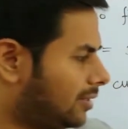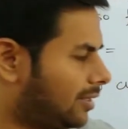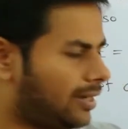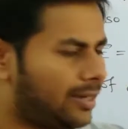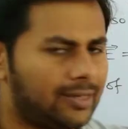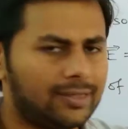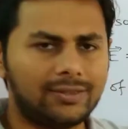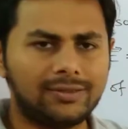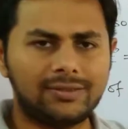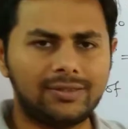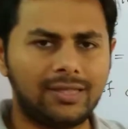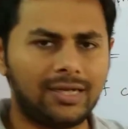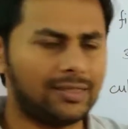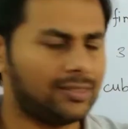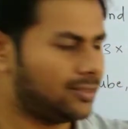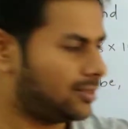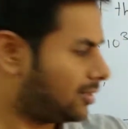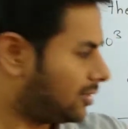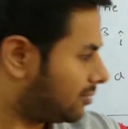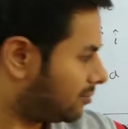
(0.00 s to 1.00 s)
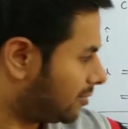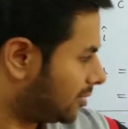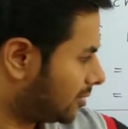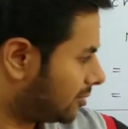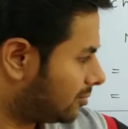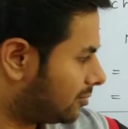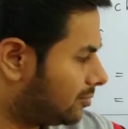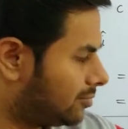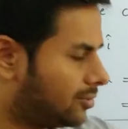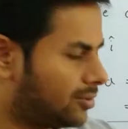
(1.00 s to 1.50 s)
and that is equal
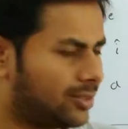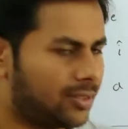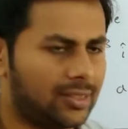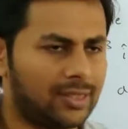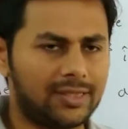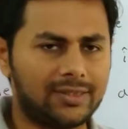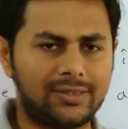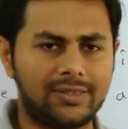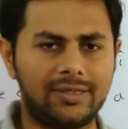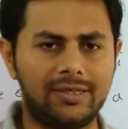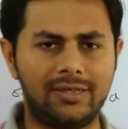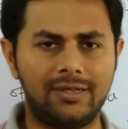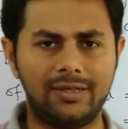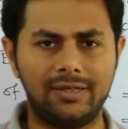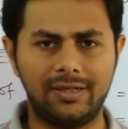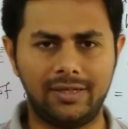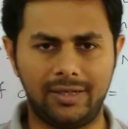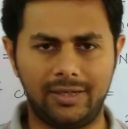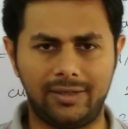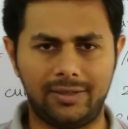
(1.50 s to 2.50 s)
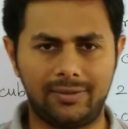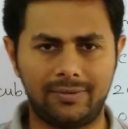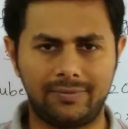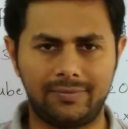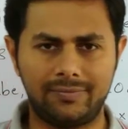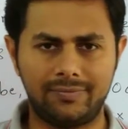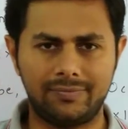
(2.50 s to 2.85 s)
to, let's say, A.